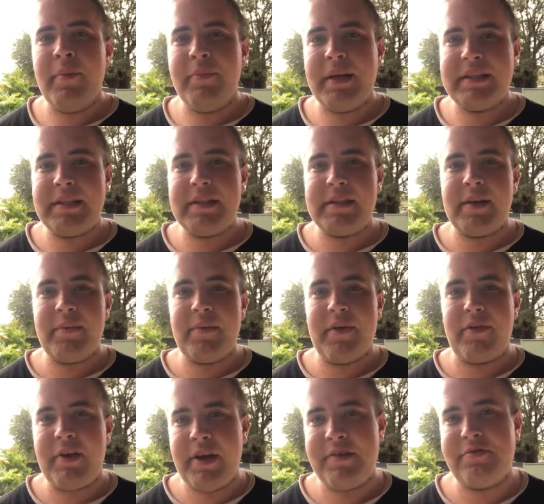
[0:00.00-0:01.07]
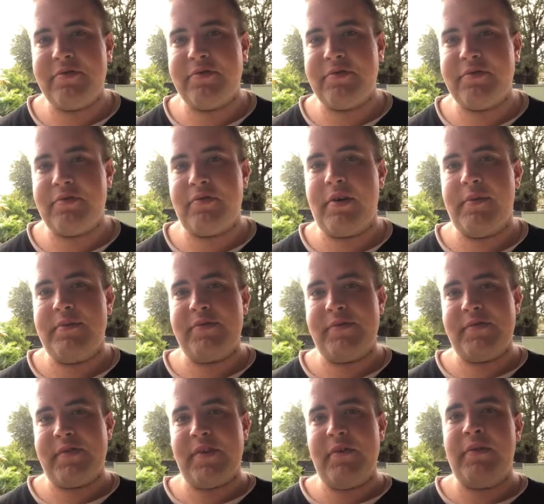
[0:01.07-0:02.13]
Plus, let's get up to 300 subscribers.
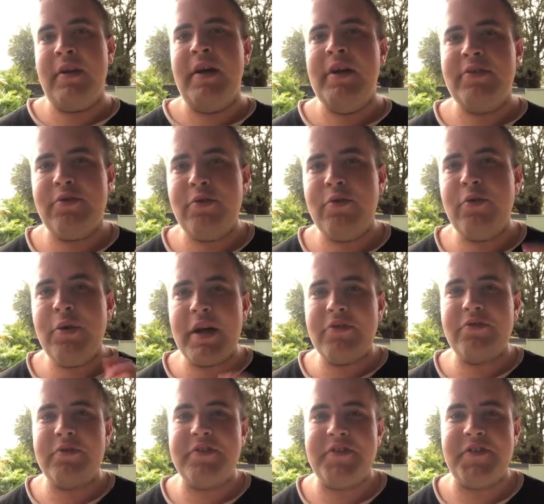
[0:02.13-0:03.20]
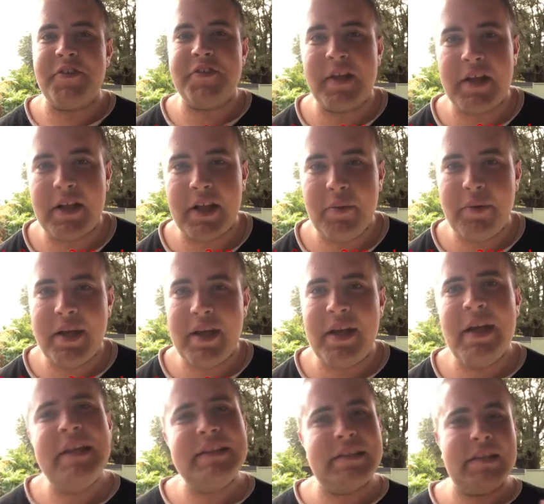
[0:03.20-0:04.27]
We're sitting on 216 anyway.
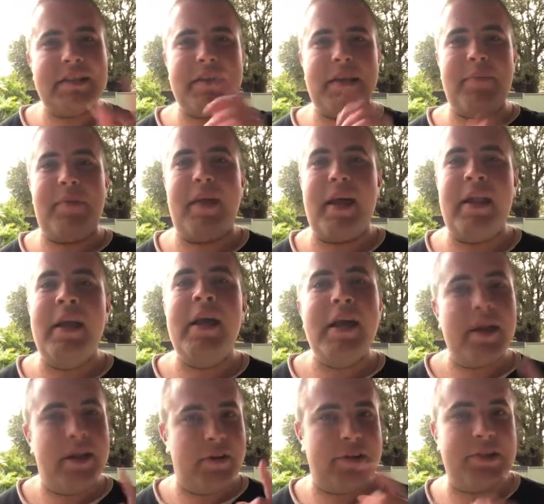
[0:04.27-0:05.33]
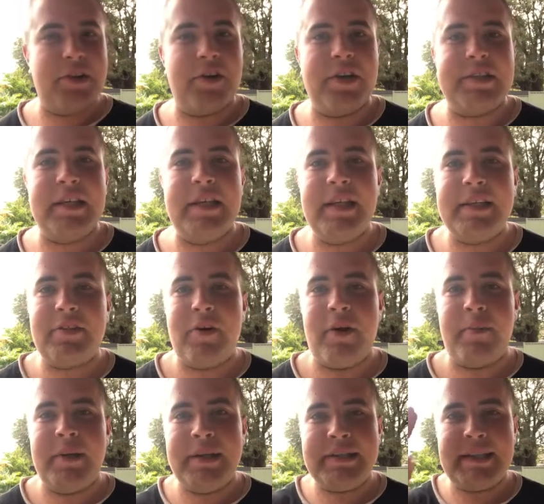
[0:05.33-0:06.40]
So let's get up to that. And I'll see you guys next
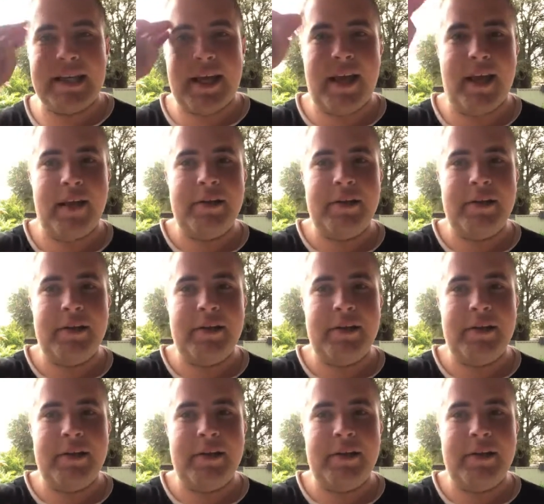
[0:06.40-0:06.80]
time. Take care.